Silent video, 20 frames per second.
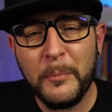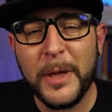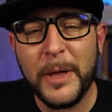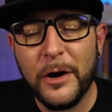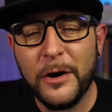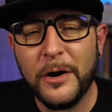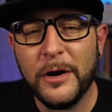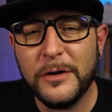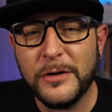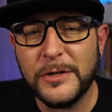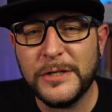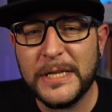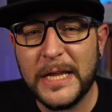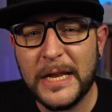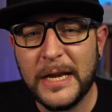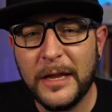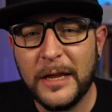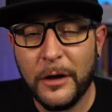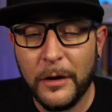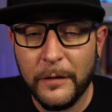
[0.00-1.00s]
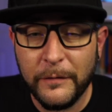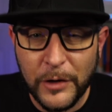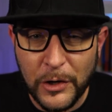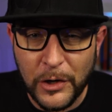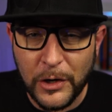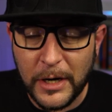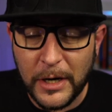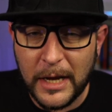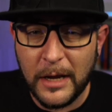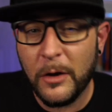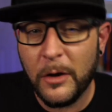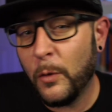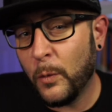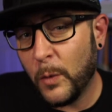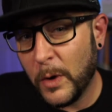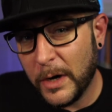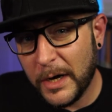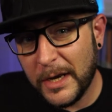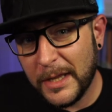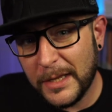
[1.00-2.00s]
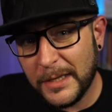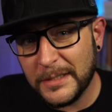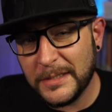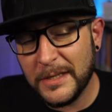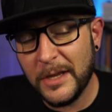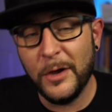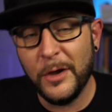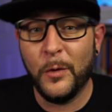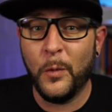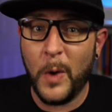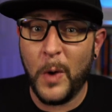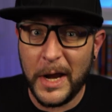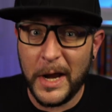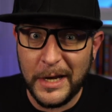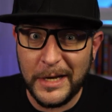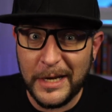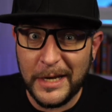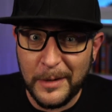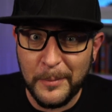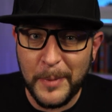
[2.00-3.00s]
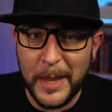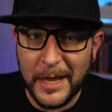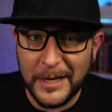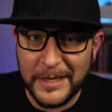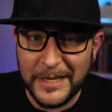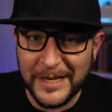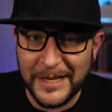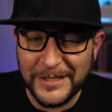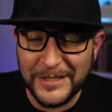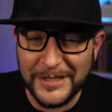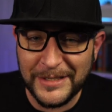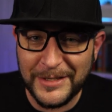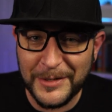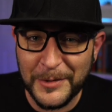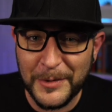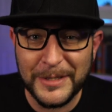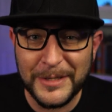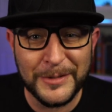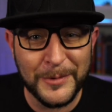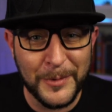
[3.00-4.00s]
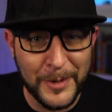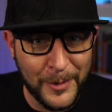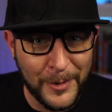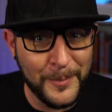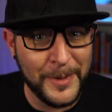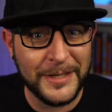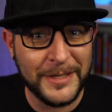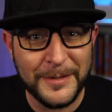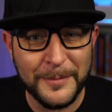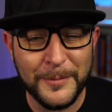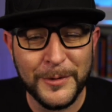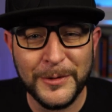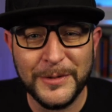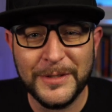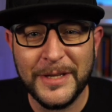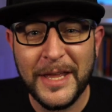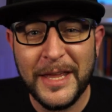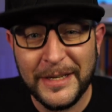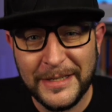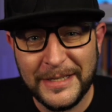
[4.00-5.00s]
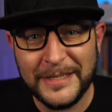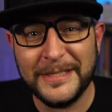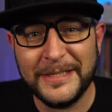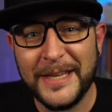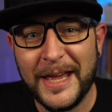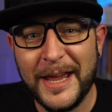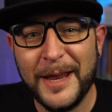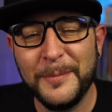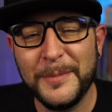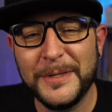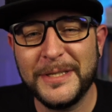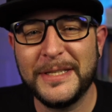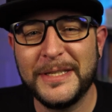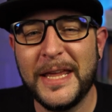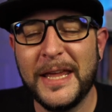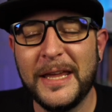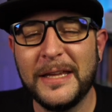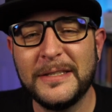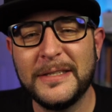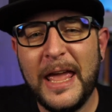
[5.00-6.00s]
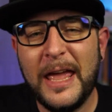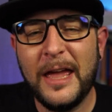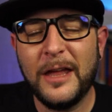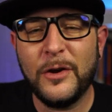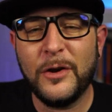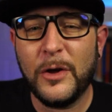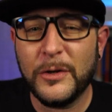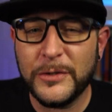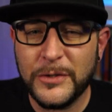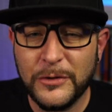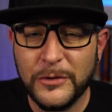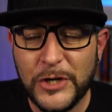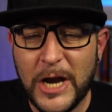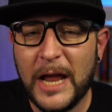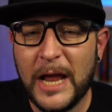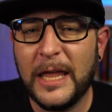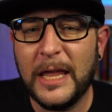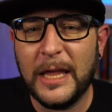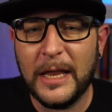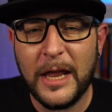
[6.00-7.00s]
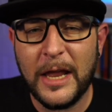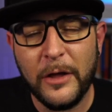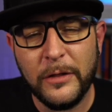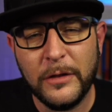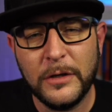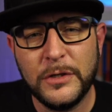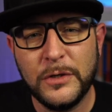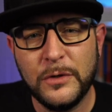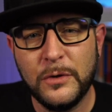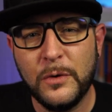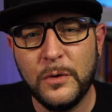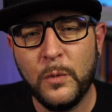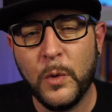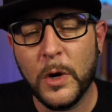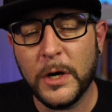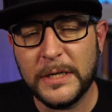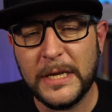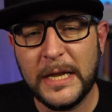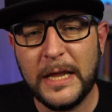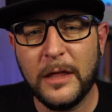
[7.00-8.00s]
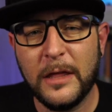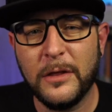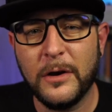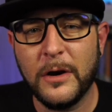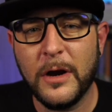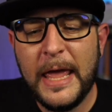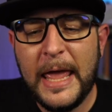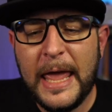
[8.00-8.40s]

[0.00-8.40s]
better understanding of kerning, what it is, why you need to pay attention to it so we don't make some of those design mistakes, and also tracking and how the two work together.